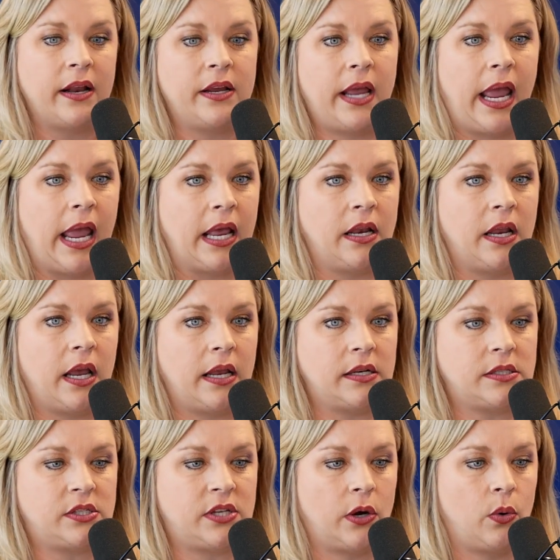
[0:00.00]
And
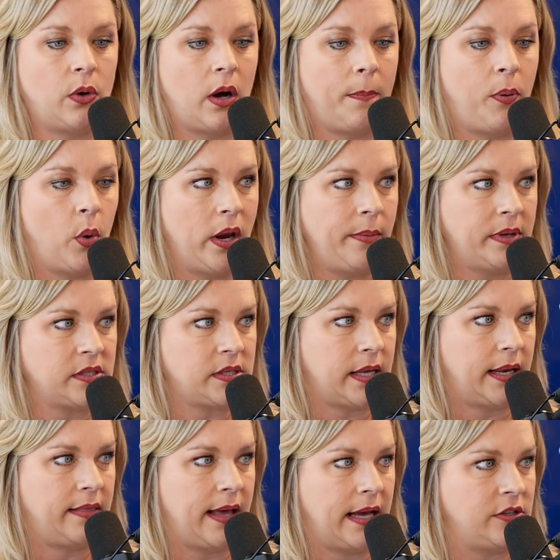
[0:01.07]
so appointments
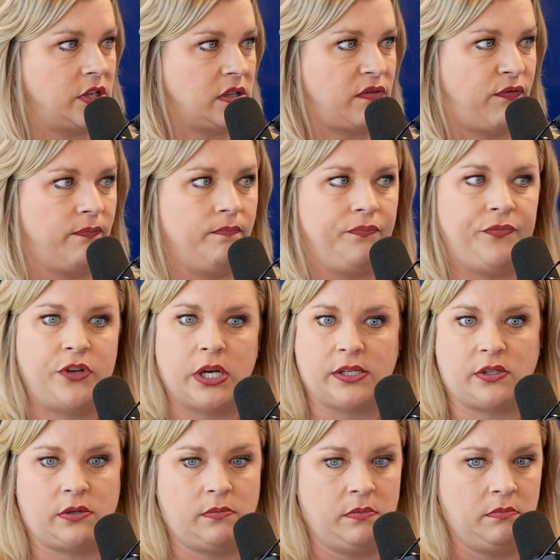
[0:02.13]
like that just
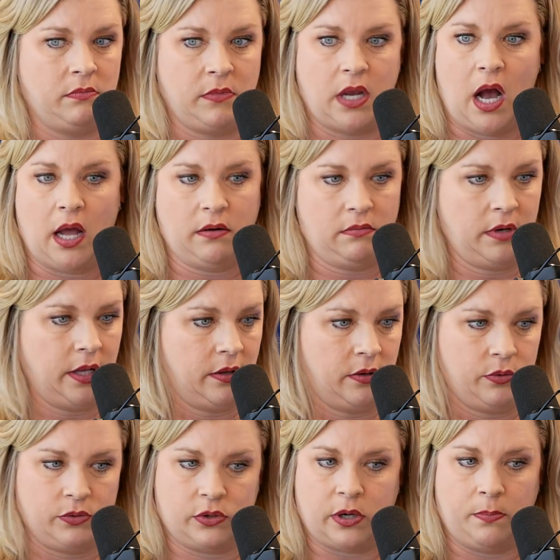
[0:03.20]
got
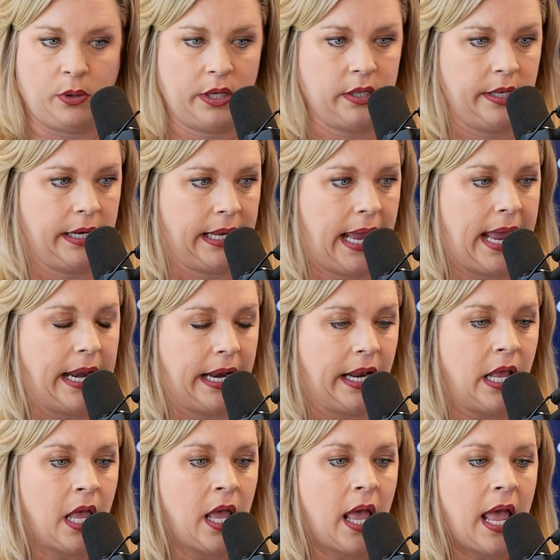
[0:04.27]
completely
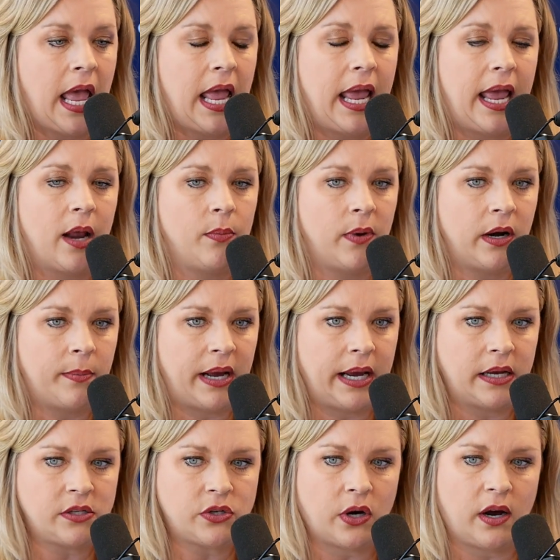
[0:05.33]
negated. And one of my
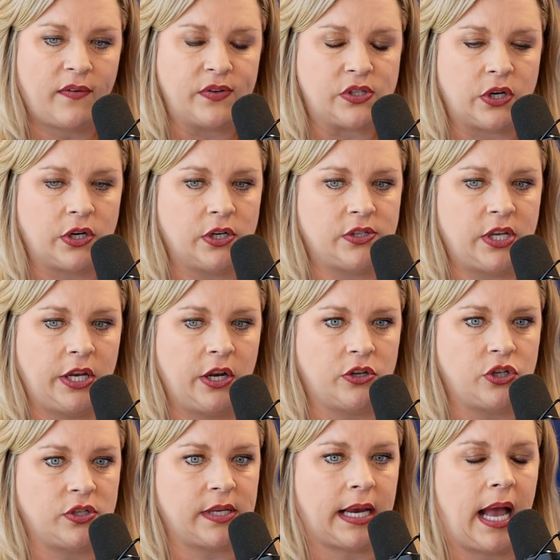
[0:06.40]
escrow officers,
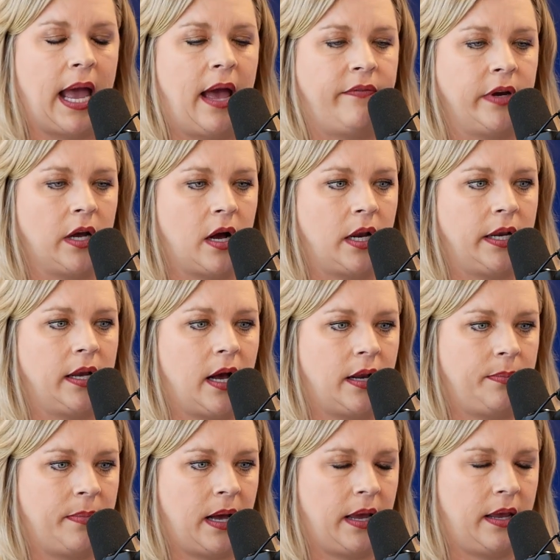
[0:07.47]
she's like, I haven't gone and
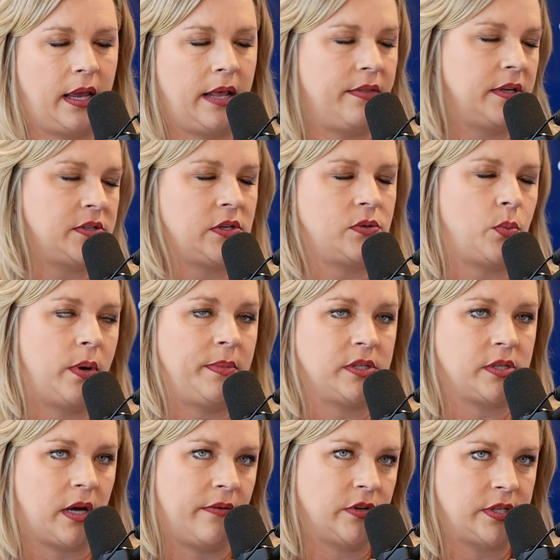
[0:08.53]
gotten and this is a women's
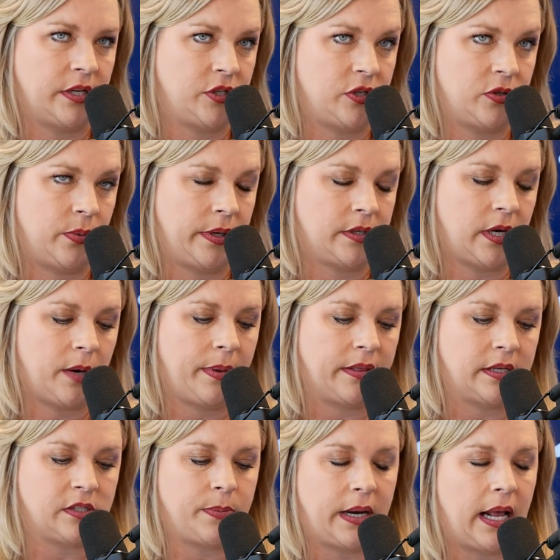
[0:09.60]
conversation, so we can talk about
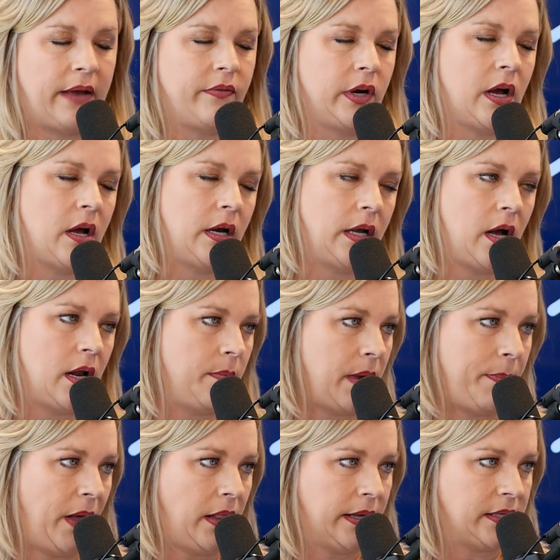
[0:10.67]
this, but I haven't gone and gotten my
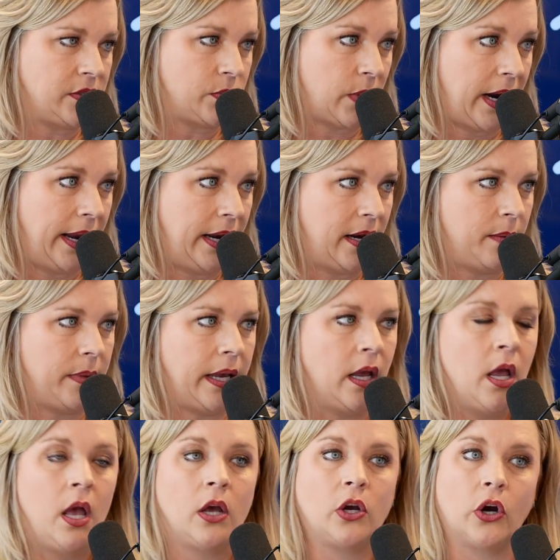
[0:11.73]
pellets, right? And I'm
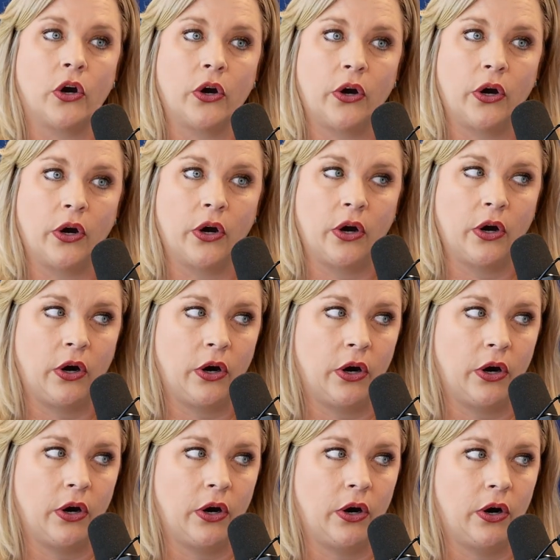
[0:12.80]
like,
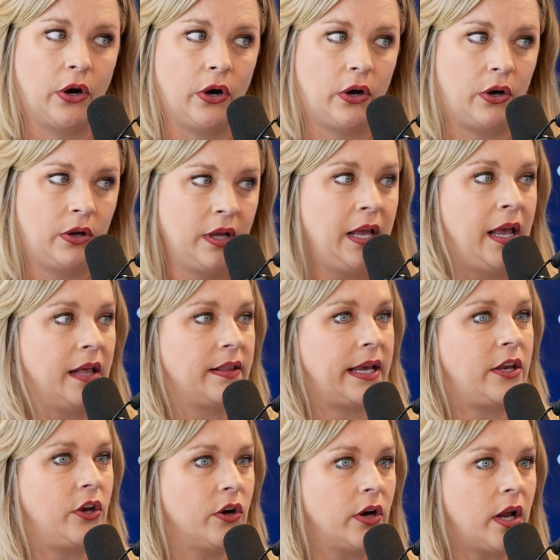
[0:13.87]
girl,
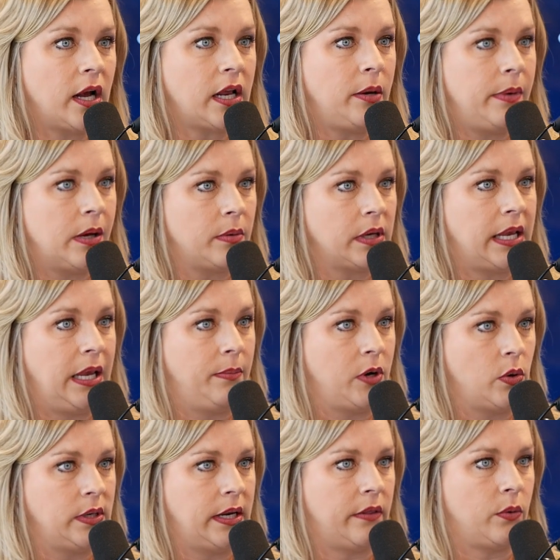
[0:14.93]
you're not going to be able to keep
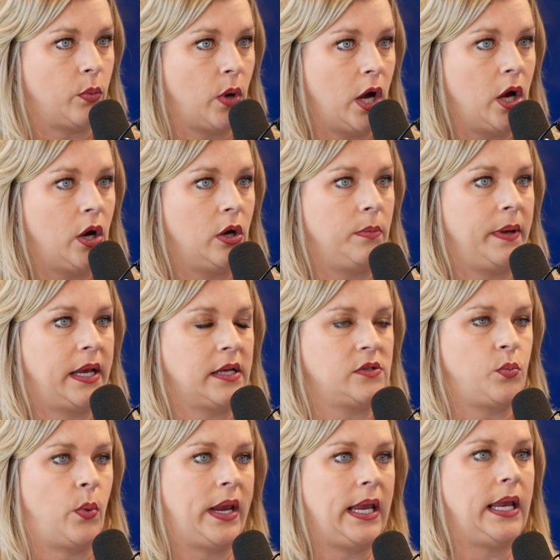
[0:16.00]
going down the road, because
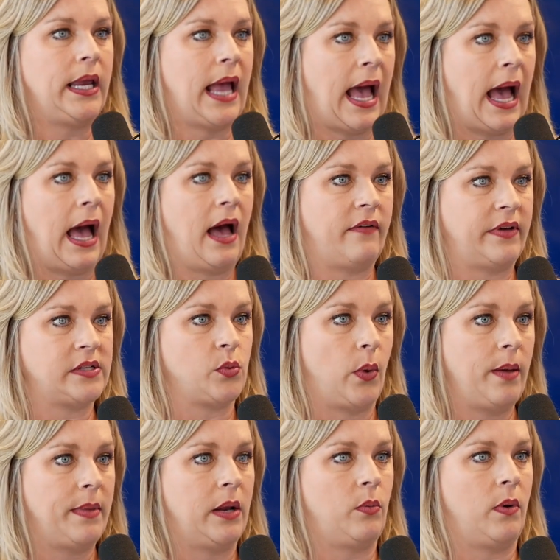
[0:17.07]
we have, as
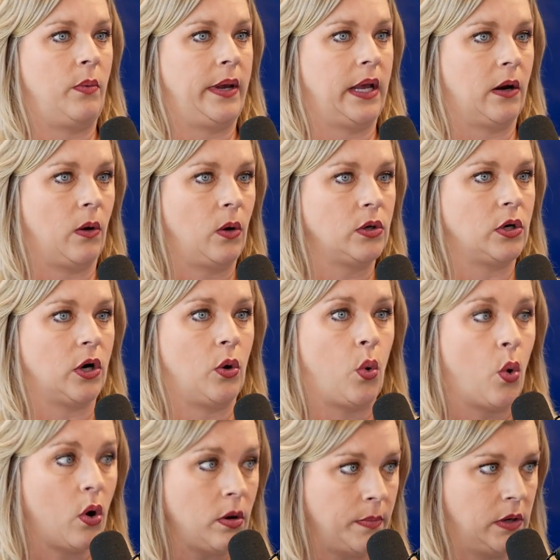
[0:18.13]
women, when we get older,
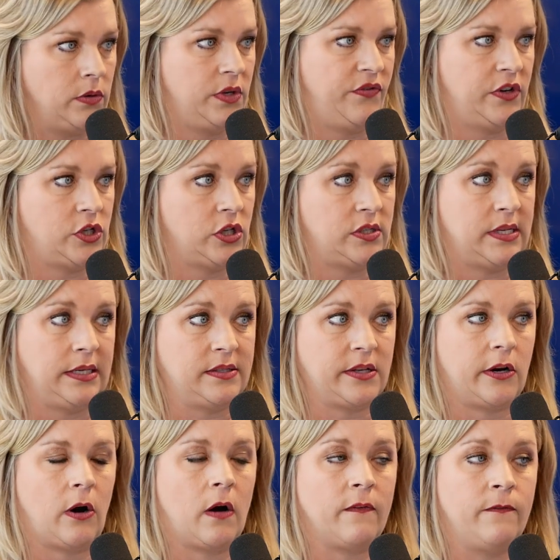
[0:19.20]
hormone deficiencies that
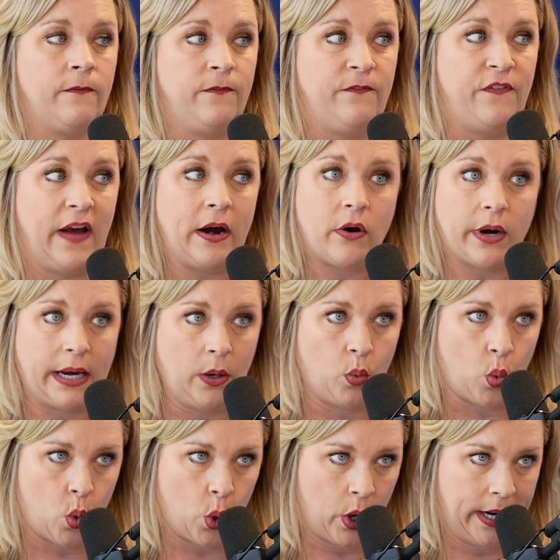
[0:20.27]
are very
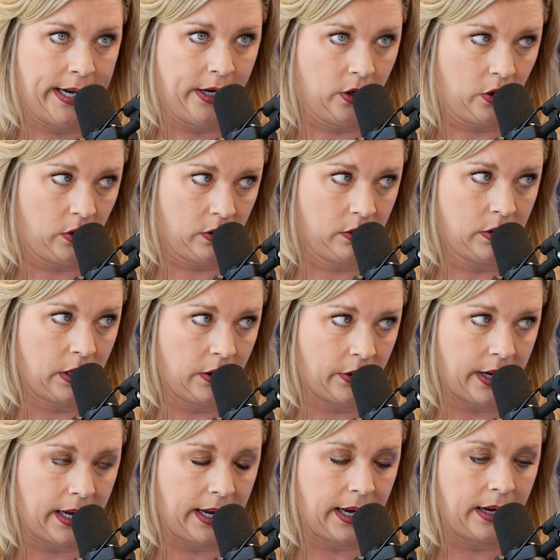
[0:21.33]
real,
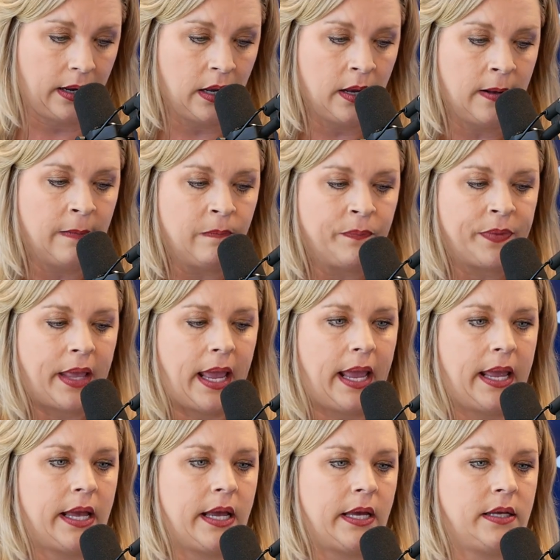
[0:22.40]
okay? Yeah.
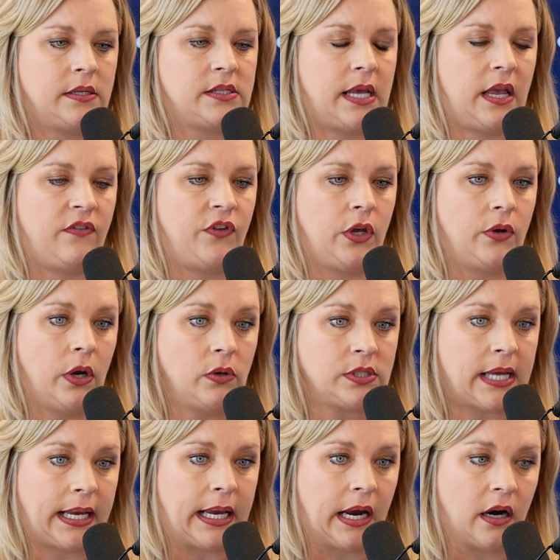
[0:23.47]
And if you don't
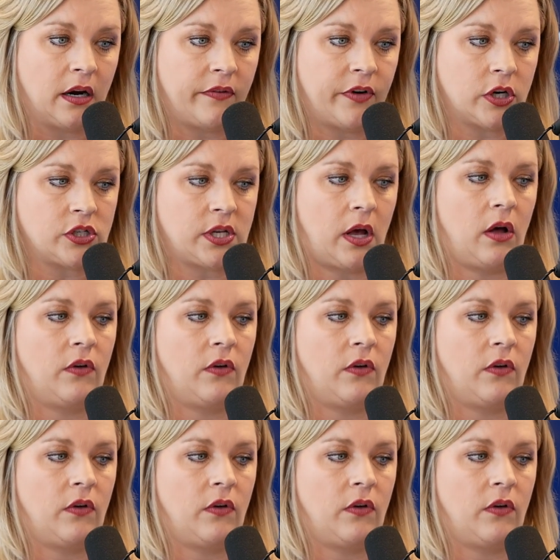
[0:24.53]
take care of yourself